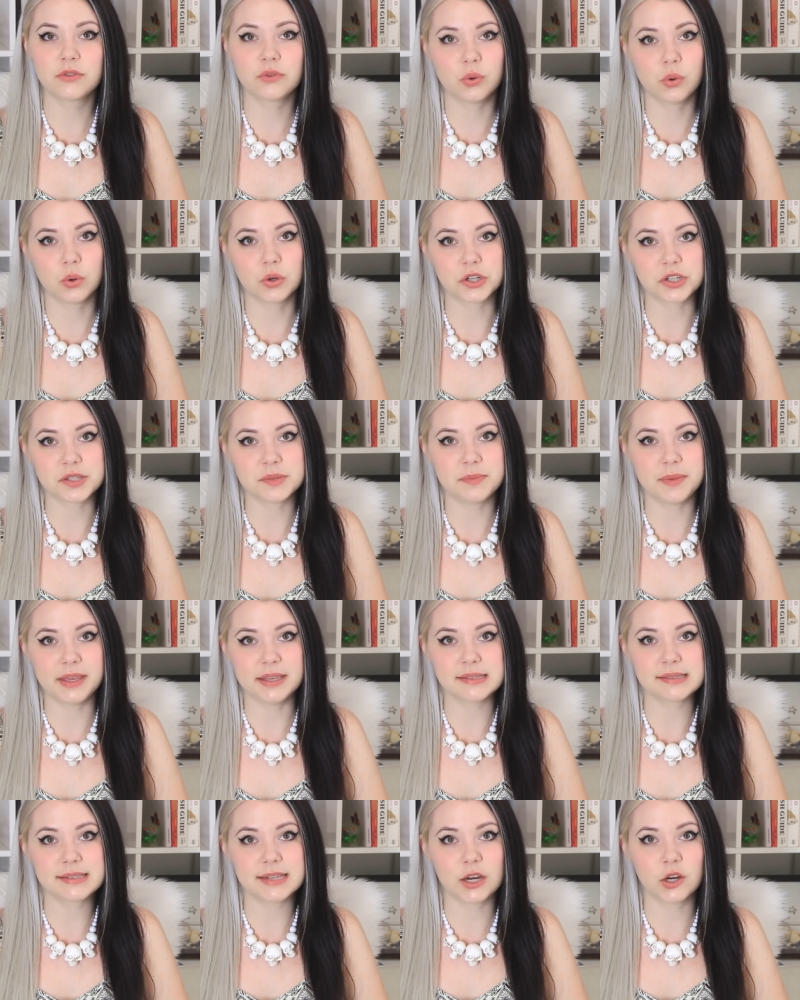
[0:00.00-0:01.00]
of course, be
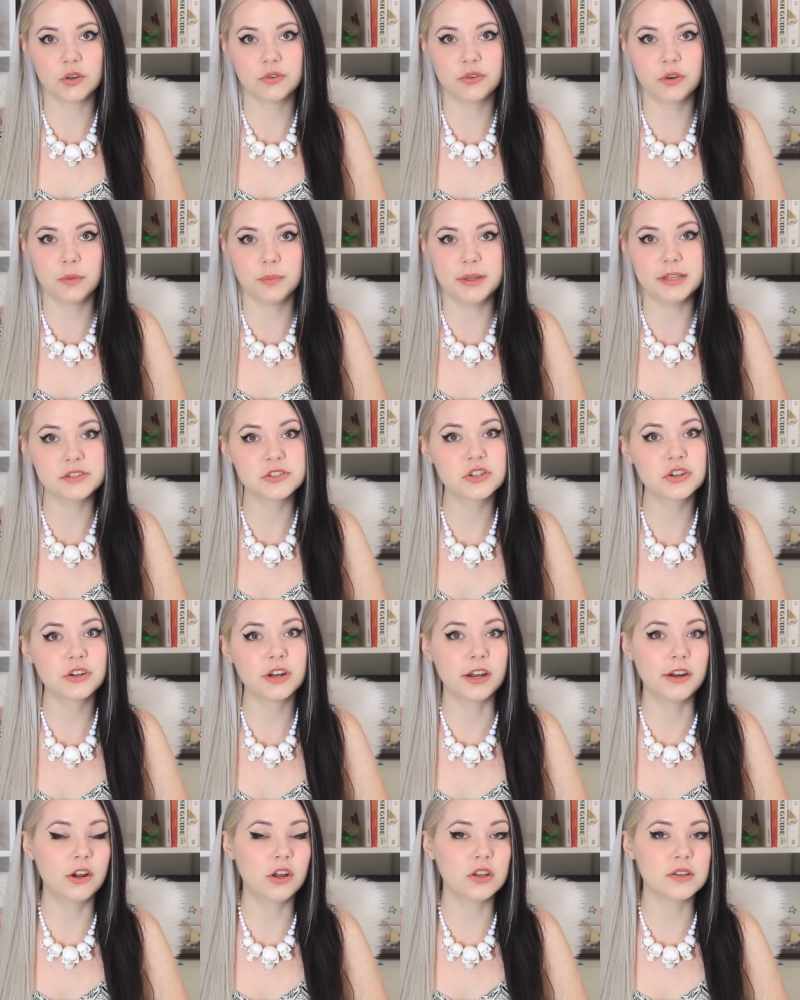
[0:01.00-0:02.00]
a styrofoam insert
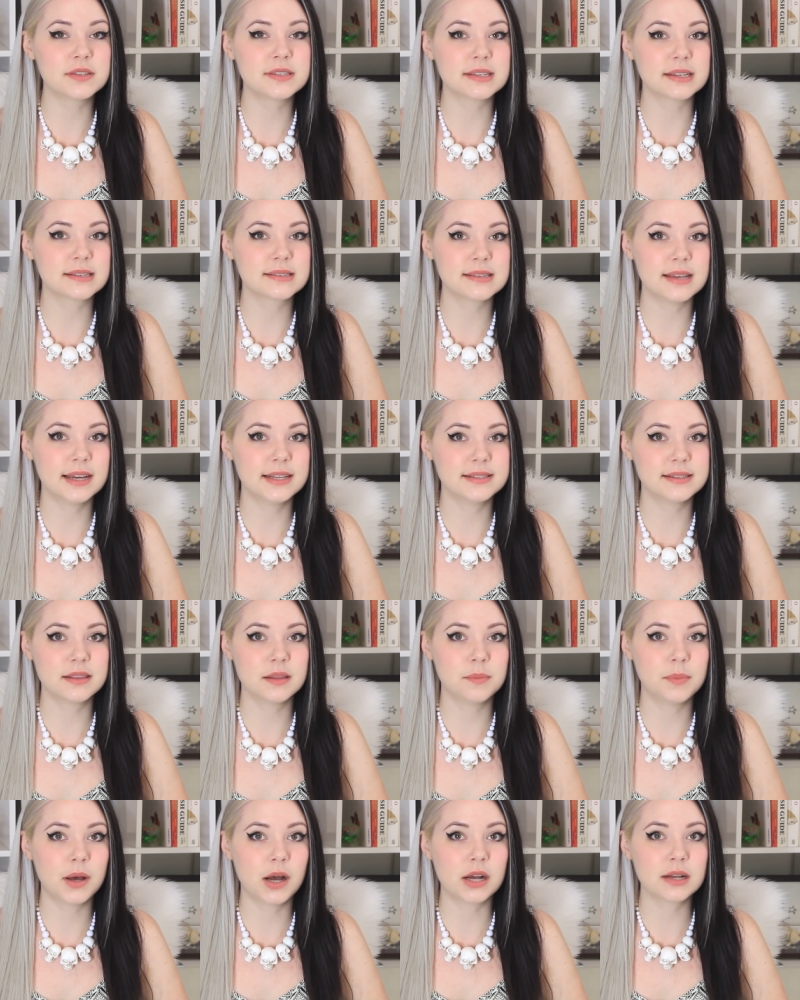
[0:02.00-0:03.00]
on all six sides of
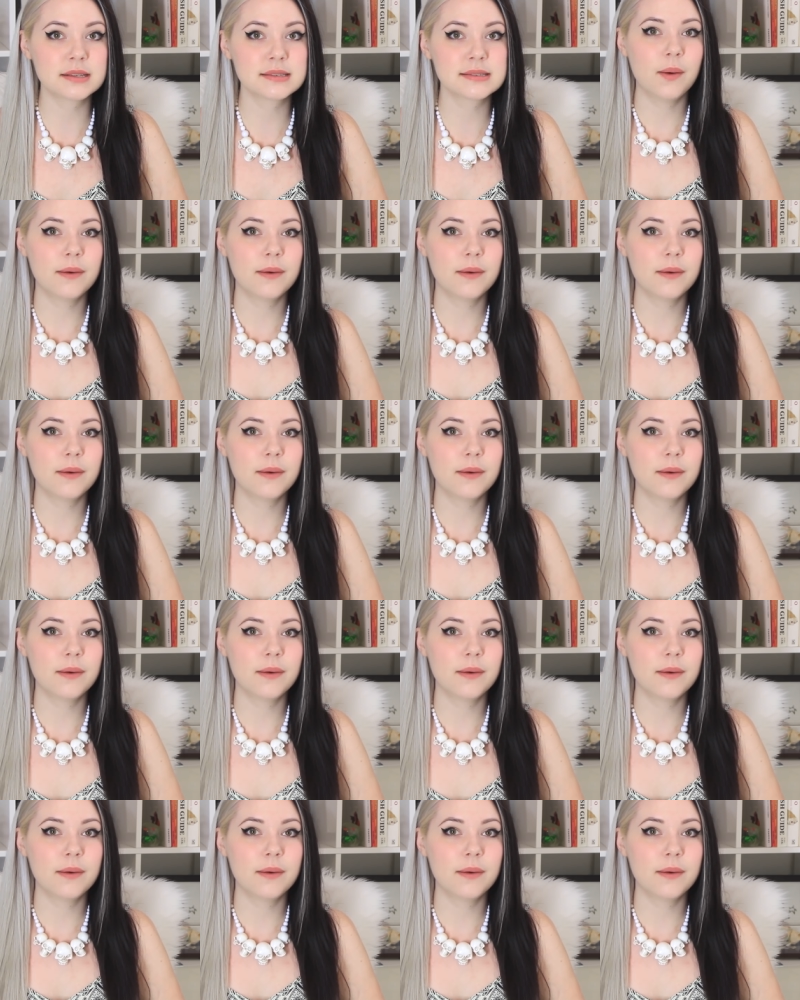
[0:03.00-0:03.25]
the box.